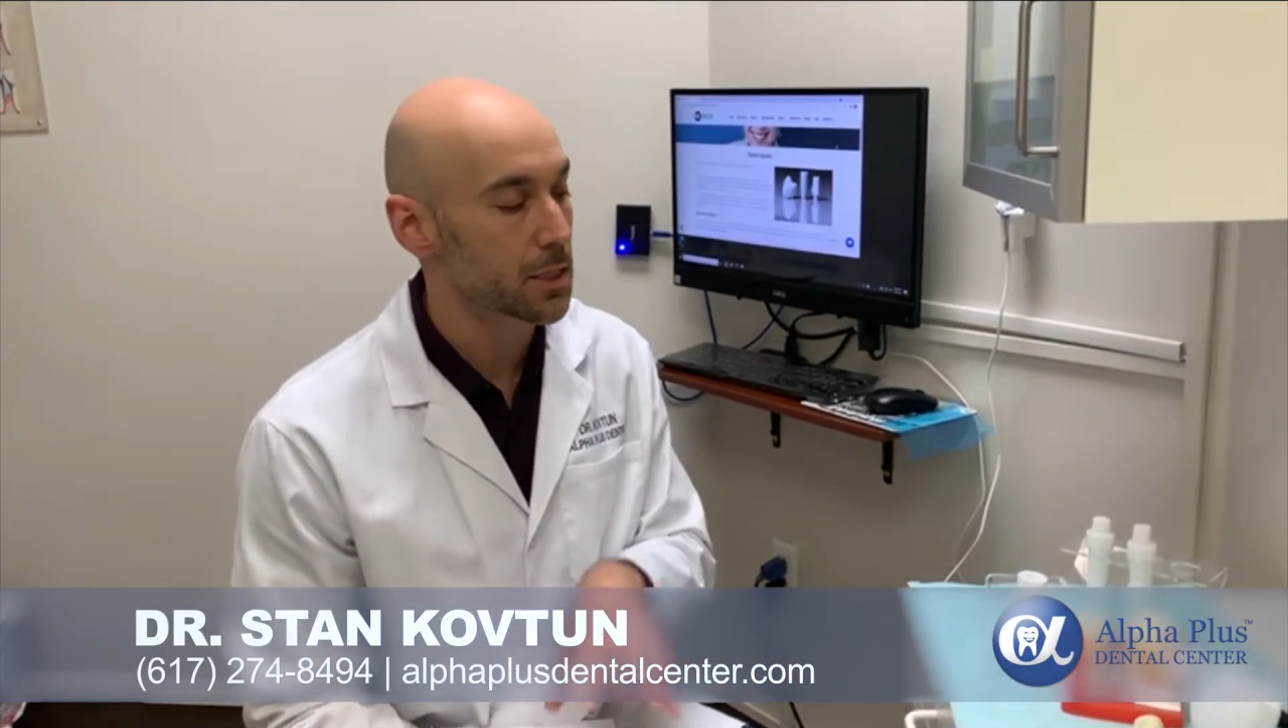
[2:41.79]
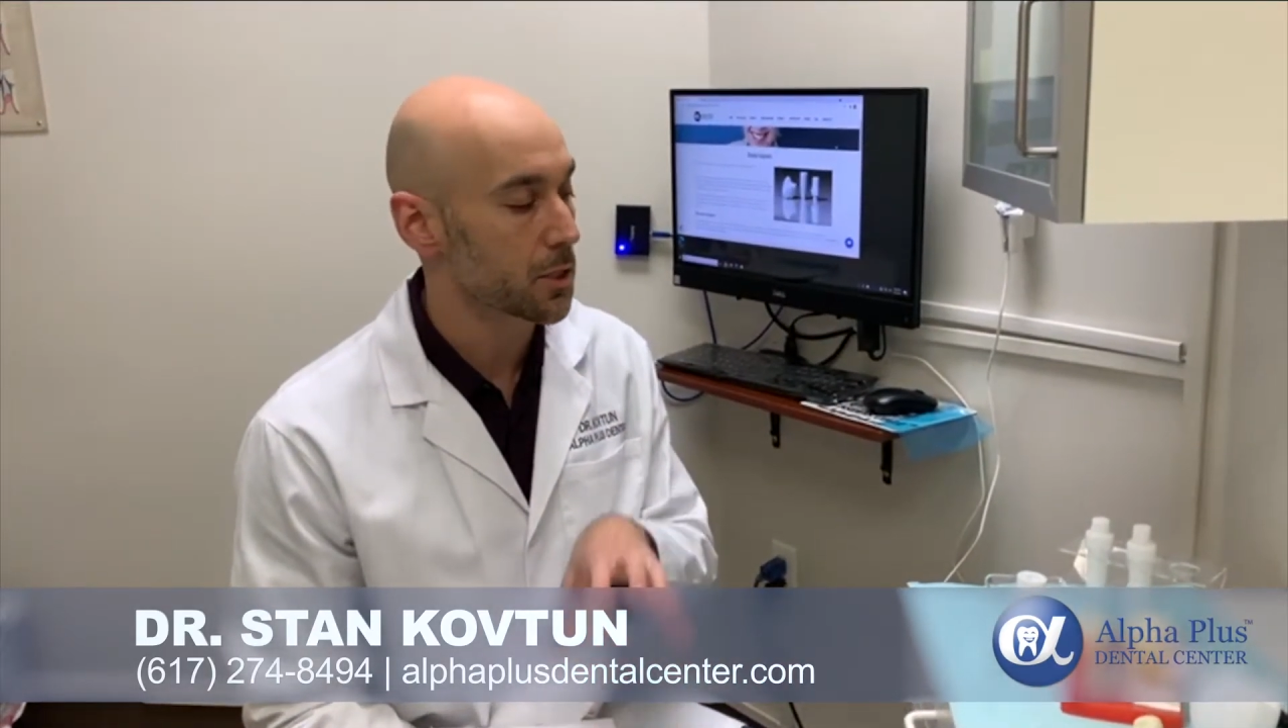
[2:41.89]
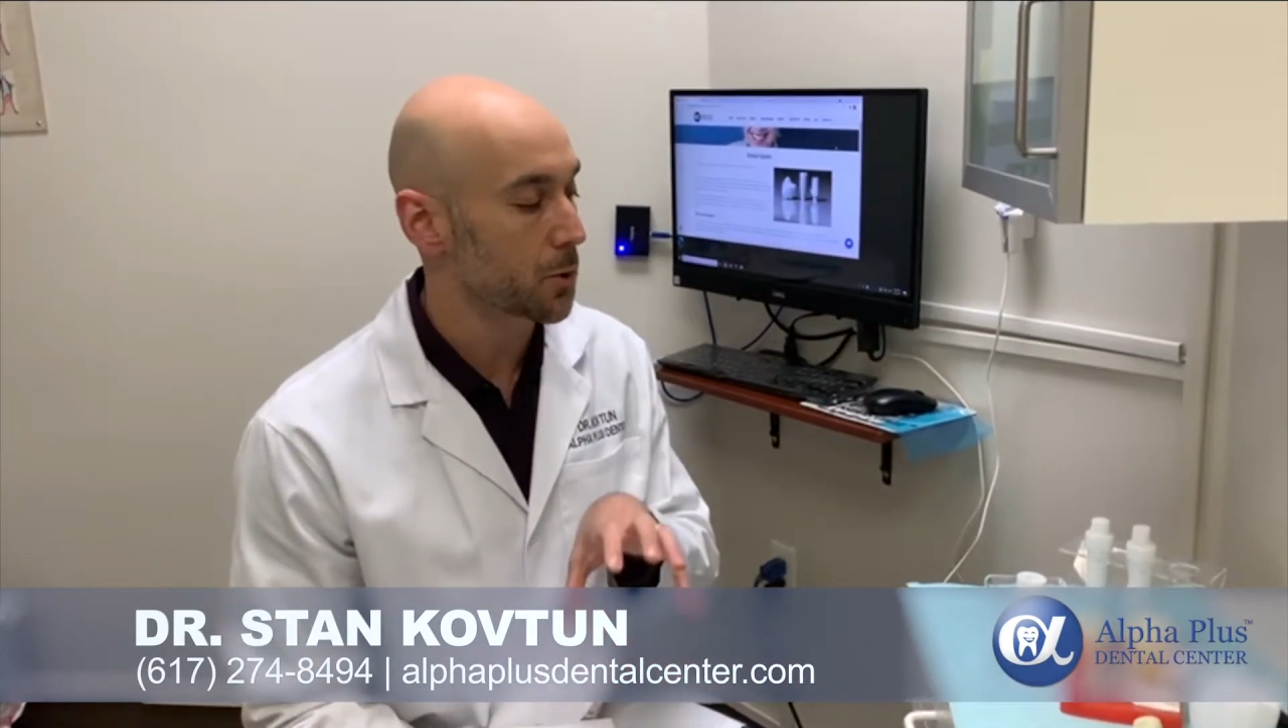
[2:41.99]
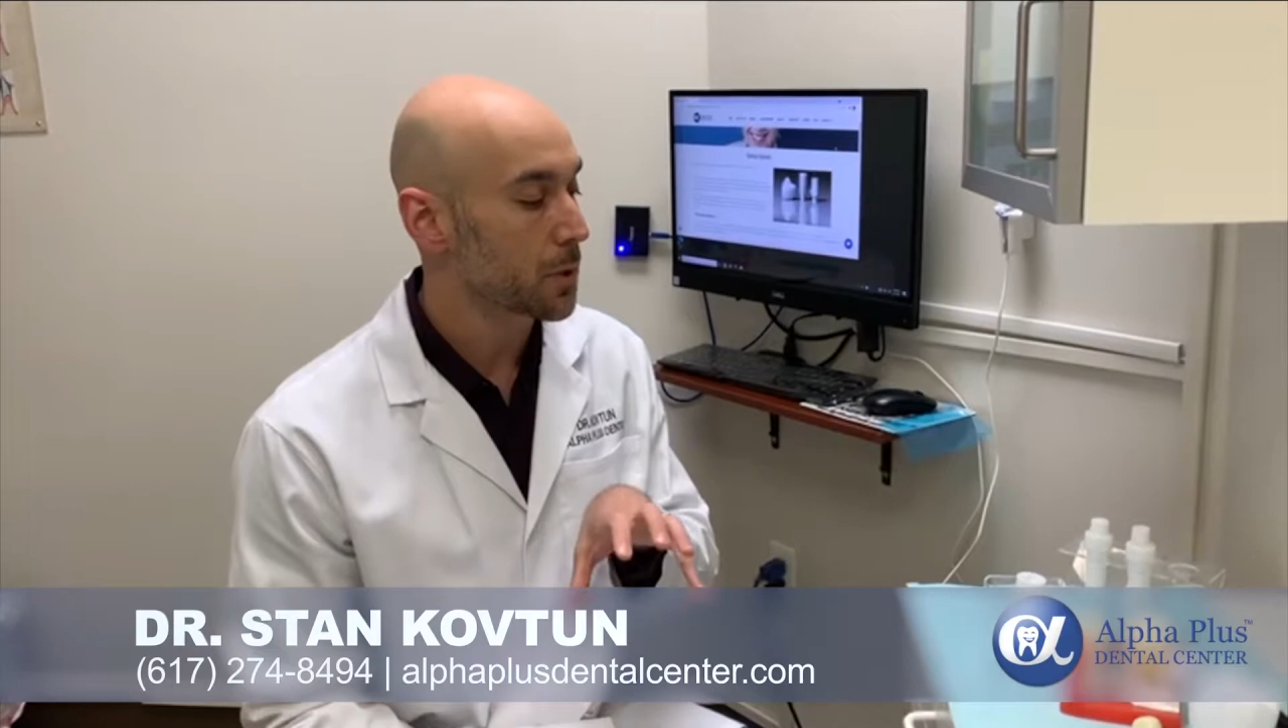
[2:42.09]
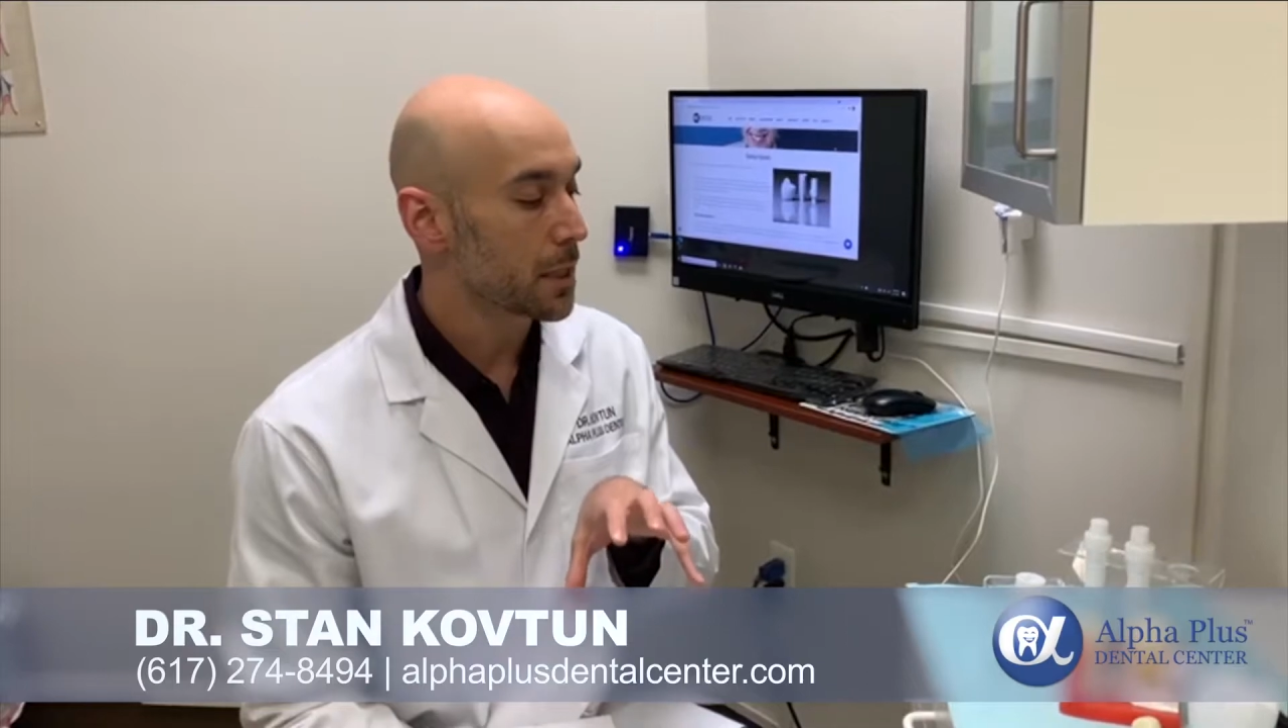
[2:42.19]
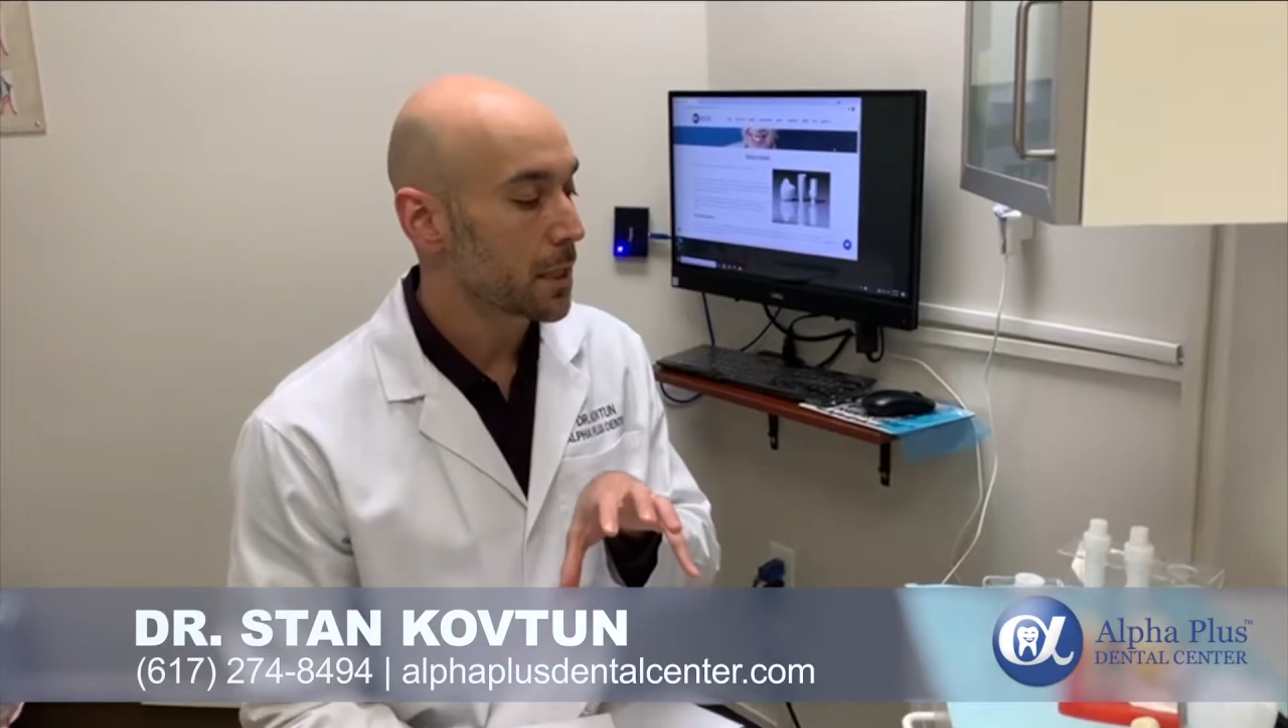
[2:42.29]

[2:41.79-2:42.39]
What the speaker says: So